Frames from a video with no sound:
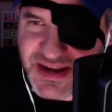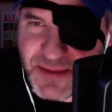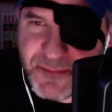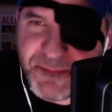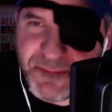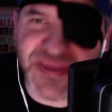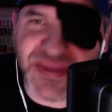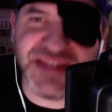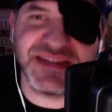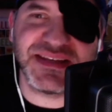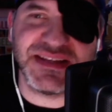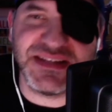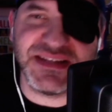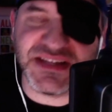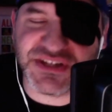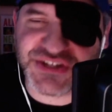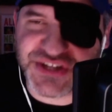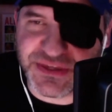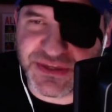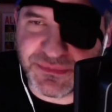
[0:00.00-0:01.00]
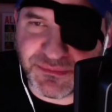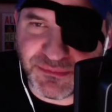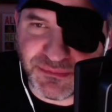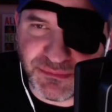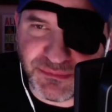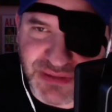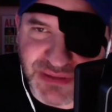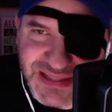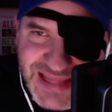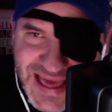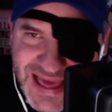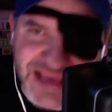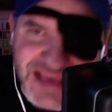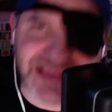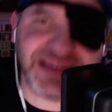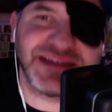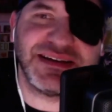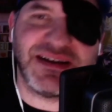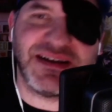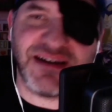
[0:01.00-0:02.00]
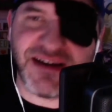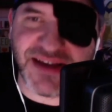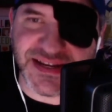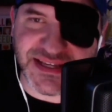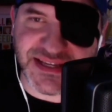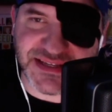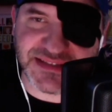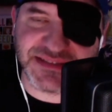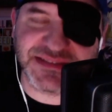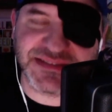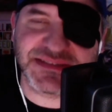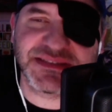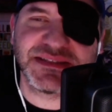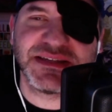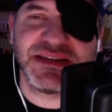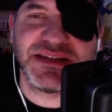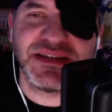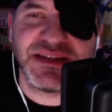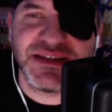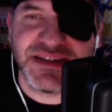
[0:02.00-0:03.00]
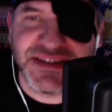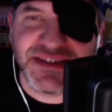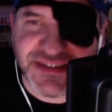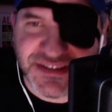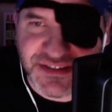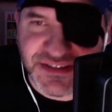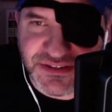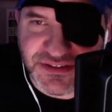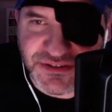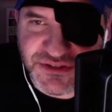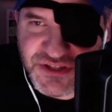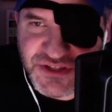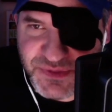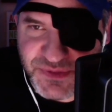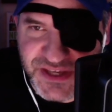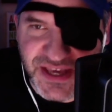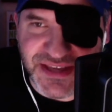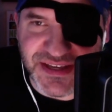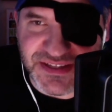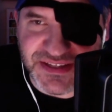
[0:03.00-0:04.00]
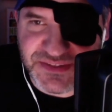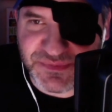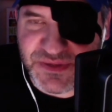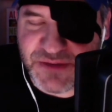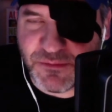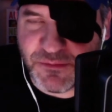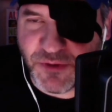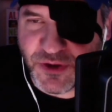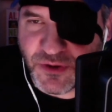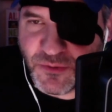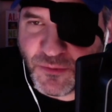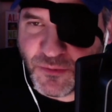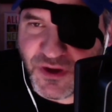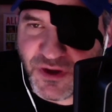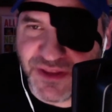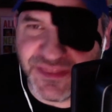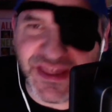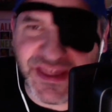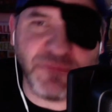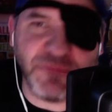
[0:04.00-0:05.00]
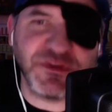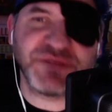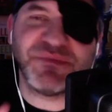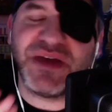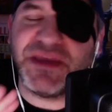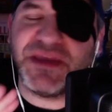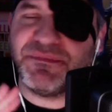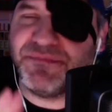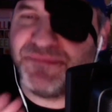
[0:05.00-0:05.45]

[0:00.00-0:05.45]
a mint condition black Onyx GBA SP 101. That was my